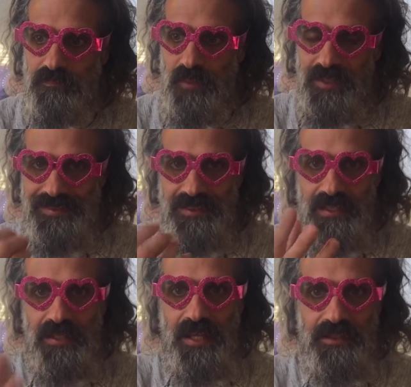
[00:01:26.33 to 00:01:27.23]
it's the
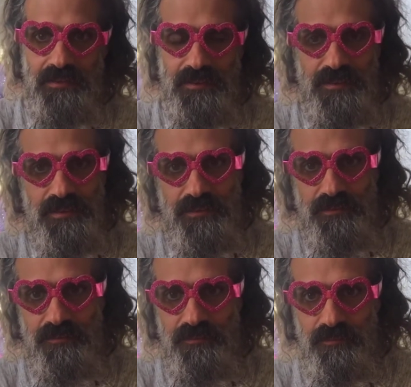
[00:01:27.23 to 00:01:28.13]
lightness,
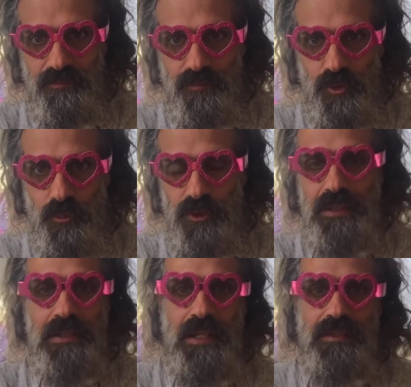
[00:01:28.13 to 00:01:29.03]
to bring
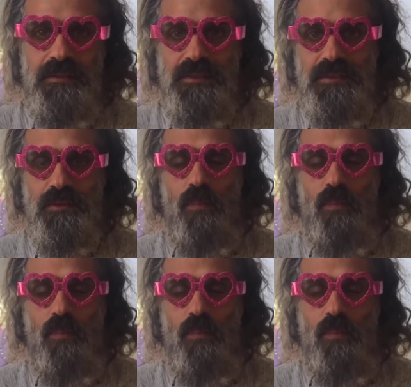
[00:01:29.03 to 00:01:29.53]
lightness,